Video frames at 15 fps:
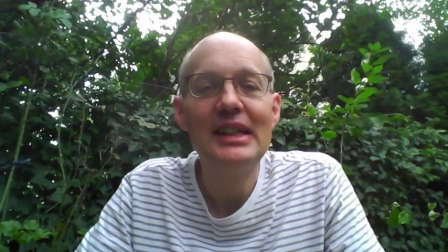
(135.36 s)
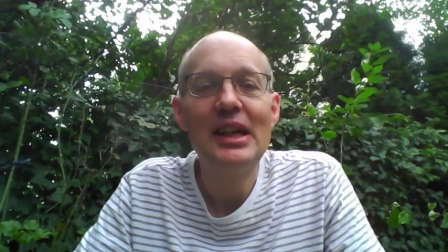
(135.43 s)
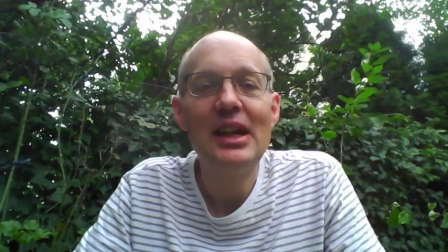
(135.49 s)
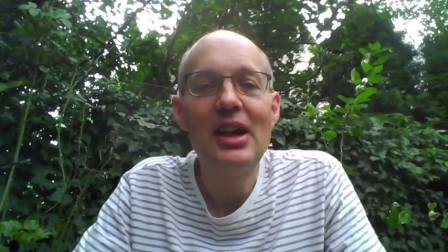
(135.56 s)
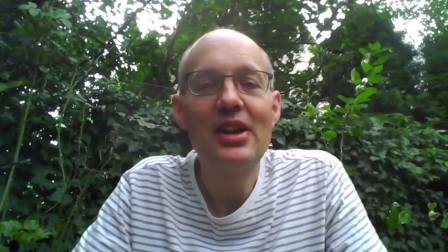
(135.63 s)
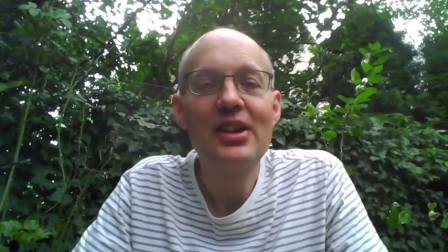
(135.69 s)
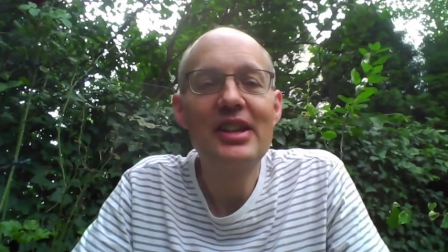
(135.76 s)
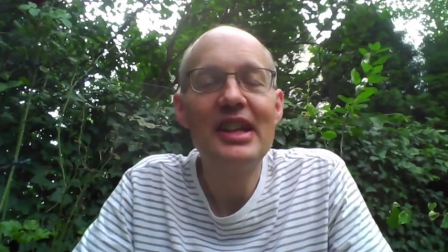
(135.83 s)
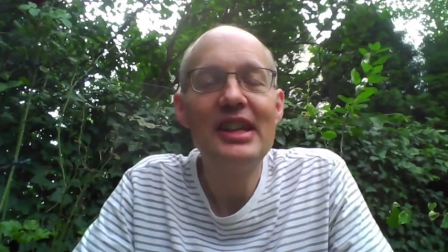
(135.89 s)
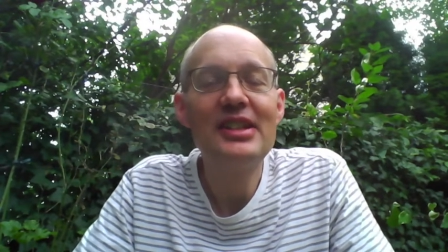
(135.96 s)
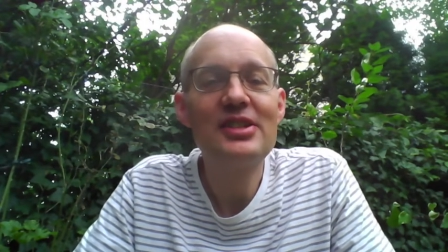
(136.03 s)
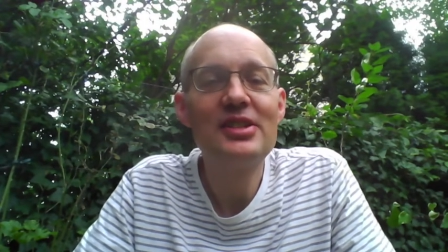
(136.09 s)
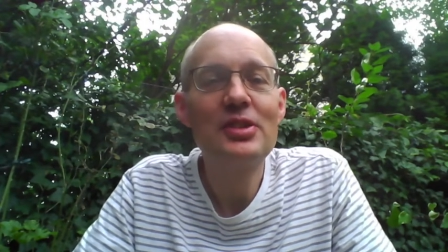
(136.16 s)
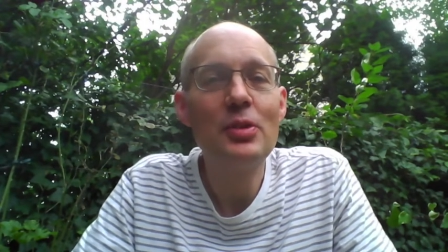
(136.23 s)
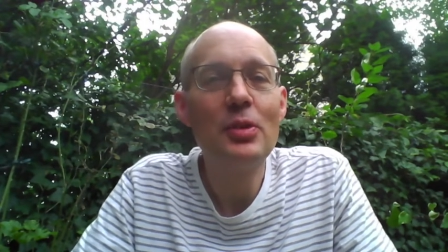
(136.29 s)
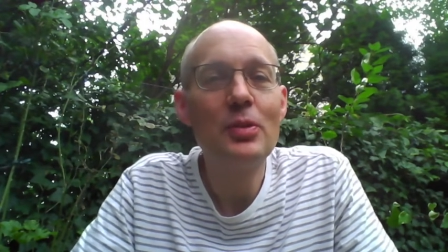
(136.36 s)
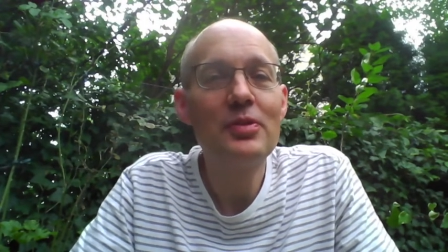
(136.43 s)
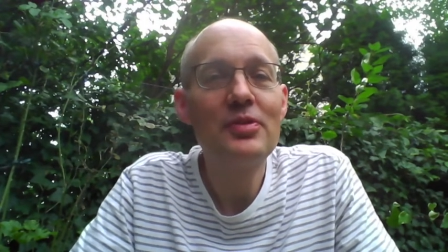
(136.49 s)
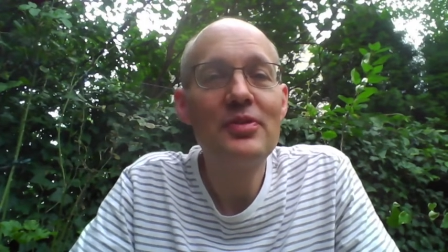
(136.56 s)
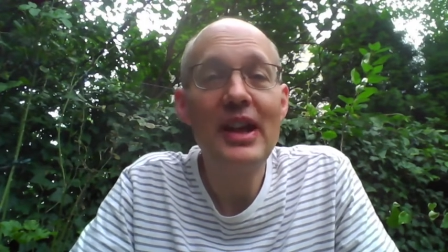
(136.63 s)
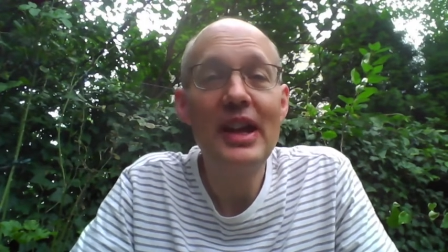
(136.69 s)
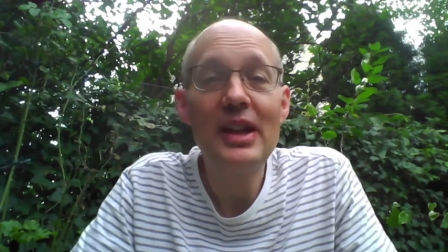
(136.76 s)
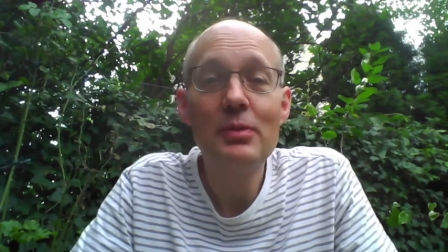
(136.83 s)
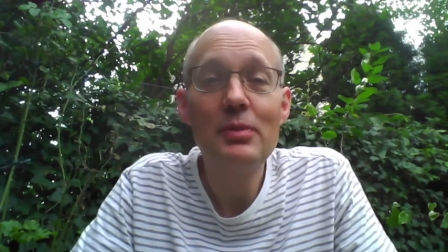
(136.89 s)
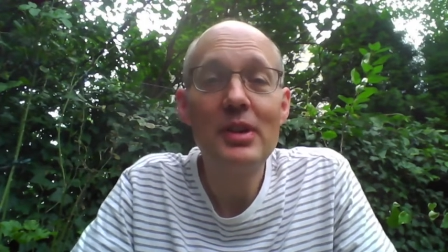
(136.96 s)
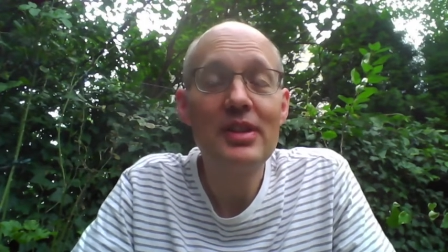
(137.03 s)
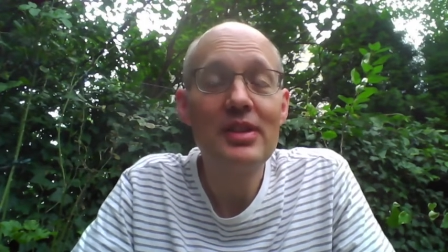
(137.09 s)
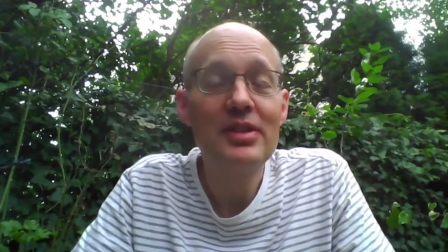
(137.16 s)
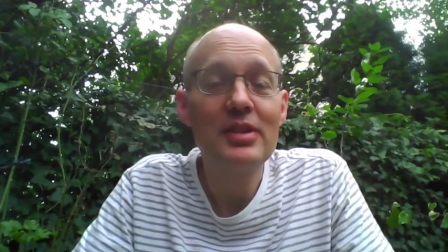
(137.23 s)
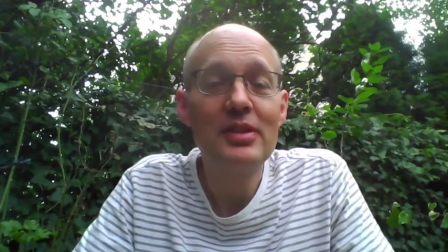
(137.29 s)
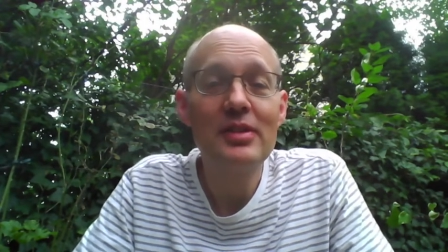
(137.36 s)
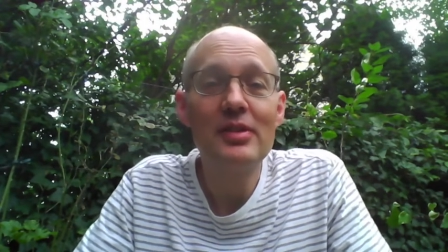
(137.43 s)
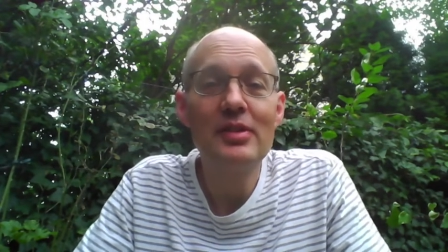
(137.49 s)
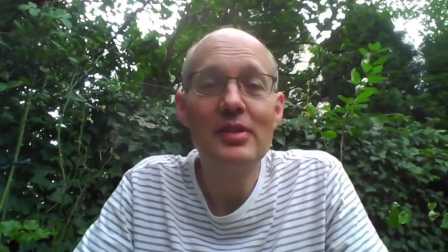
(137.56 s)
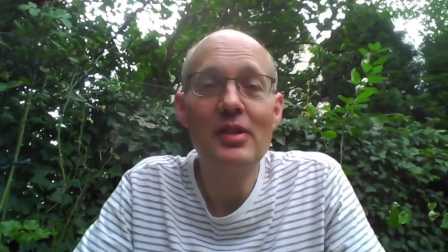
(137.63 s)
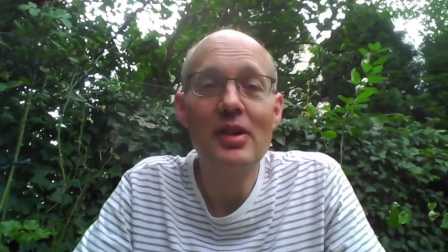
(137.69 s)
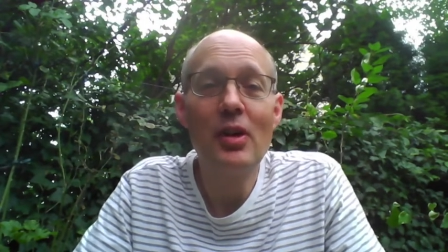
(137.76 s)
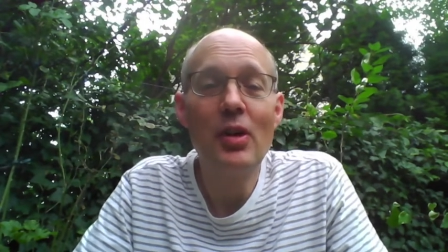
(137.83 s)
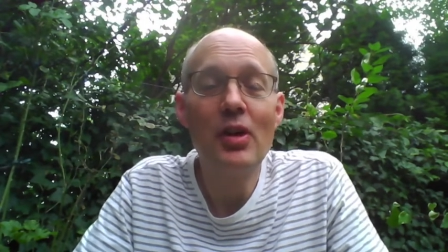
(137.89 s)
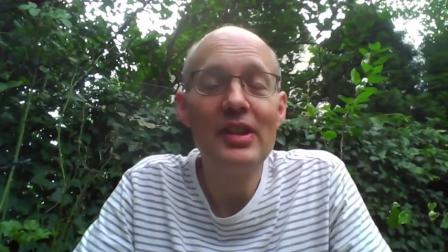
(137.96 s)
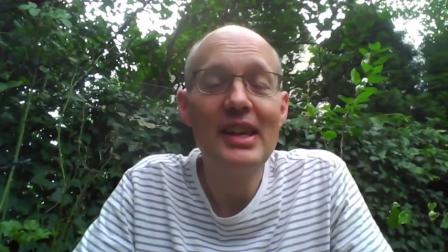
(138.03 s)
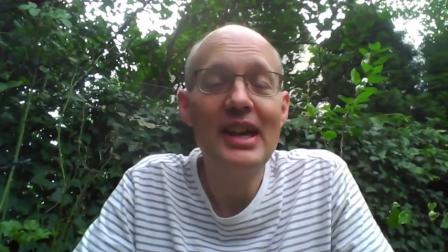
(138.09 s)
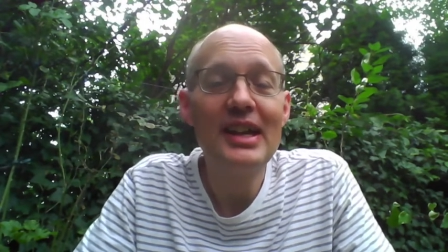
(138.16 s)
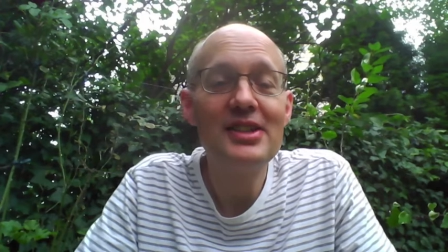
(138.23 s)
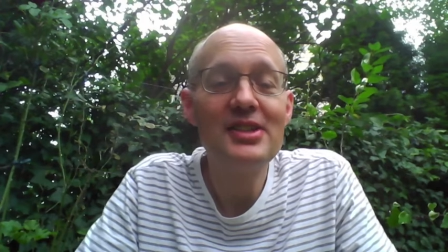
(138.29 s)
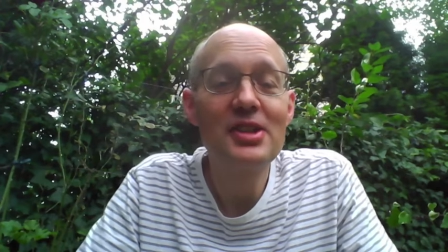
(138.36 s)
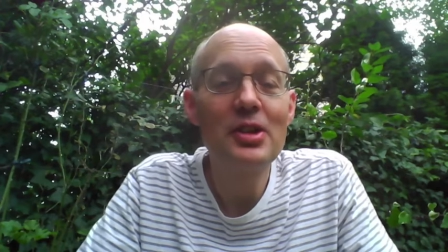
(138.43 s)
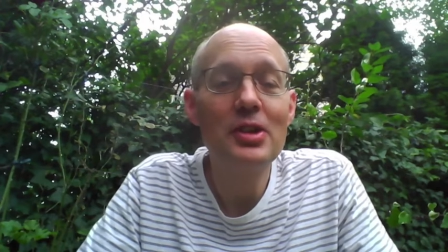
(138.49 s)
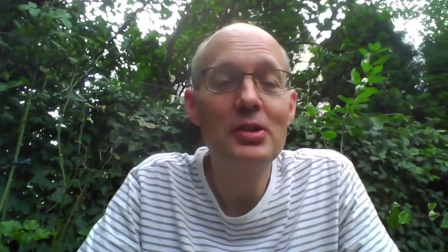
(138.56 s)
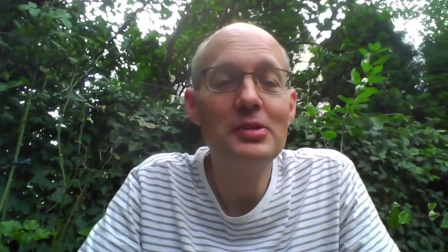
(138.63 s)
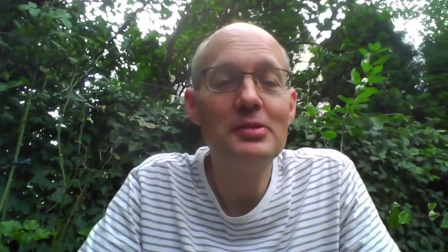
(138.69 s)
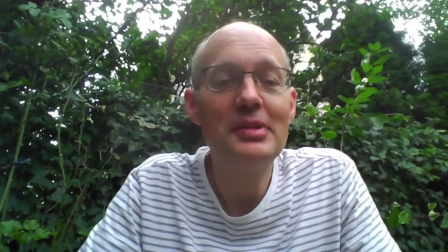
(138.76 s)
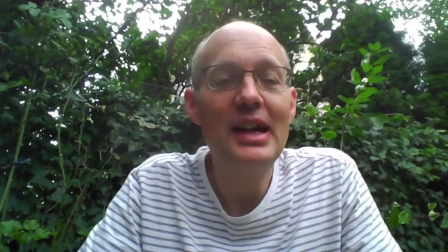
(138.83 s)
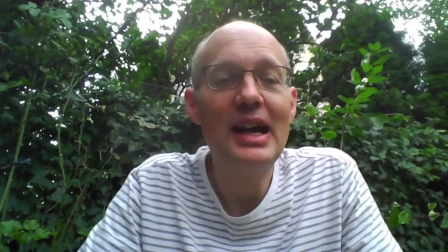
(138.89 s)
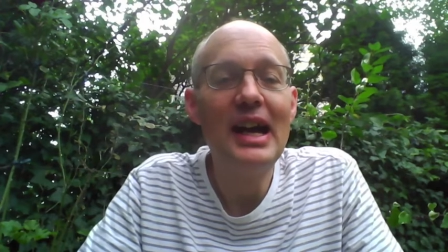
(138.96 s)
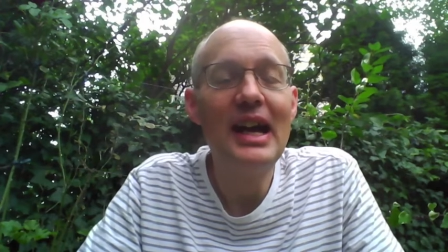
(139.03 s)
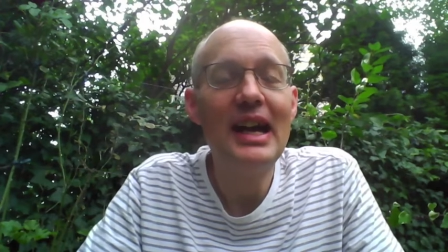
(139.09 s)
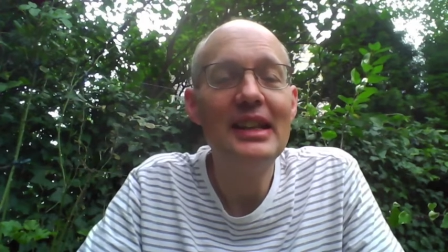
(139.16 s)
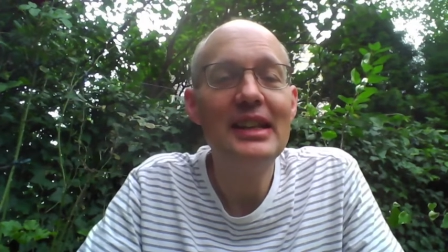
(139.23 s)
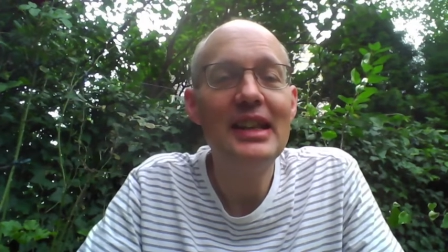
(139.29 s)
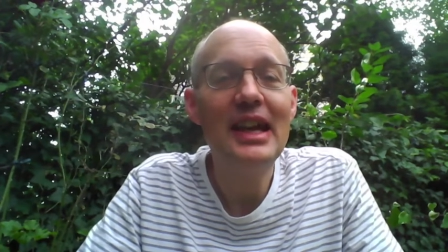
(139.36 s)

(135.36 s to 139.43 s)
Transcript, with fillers: our kids coped fine with online school, uh,